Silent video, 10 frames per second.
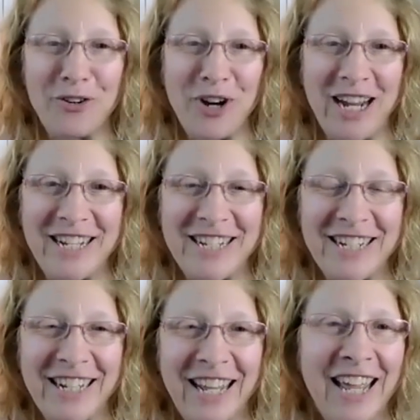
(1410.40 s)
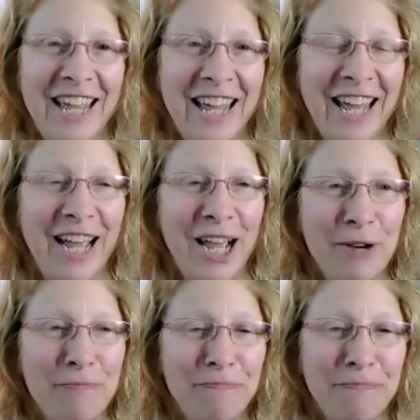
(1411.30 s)
All right.
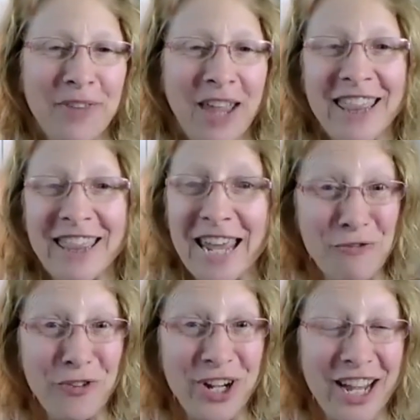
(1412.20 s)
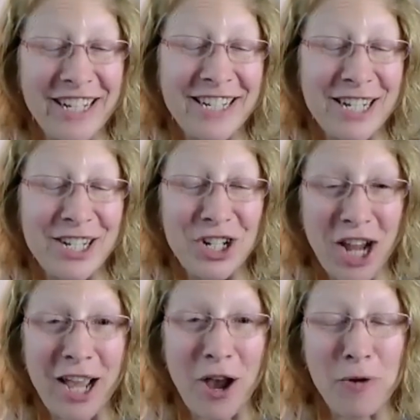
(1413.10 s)
Don't forget to
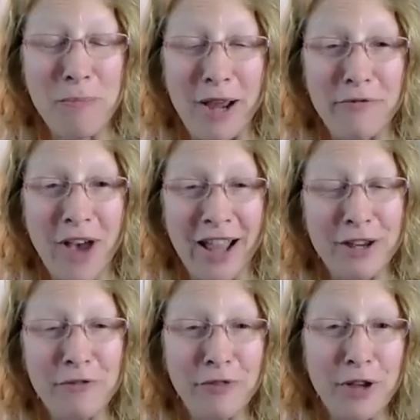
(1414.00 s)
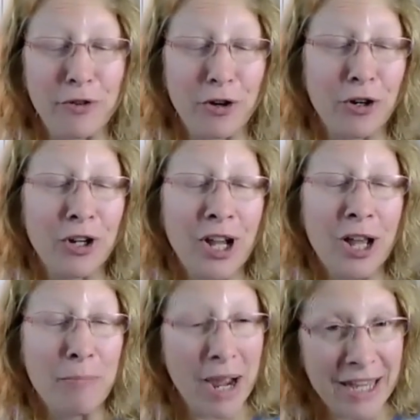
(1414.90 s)
check out my
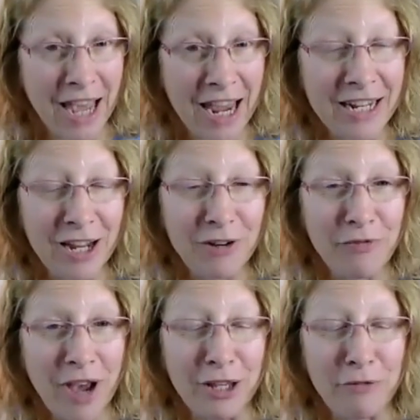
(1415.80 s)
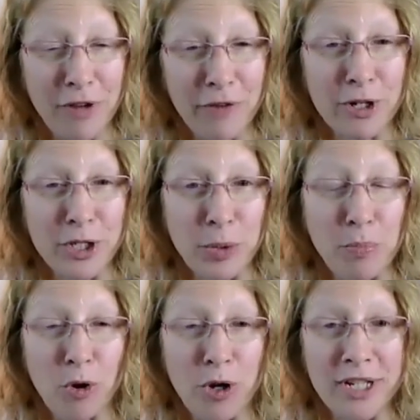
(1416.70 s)
my canine valley fever
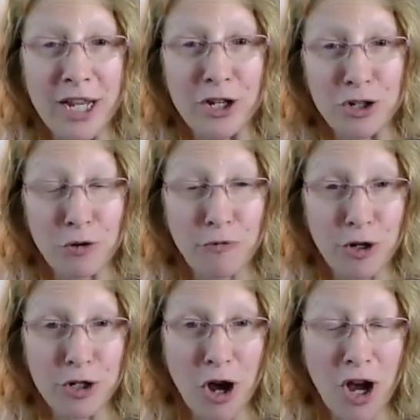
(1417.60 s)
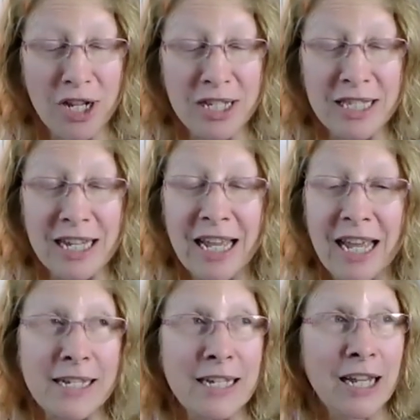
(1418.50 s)
support tincture for dogs at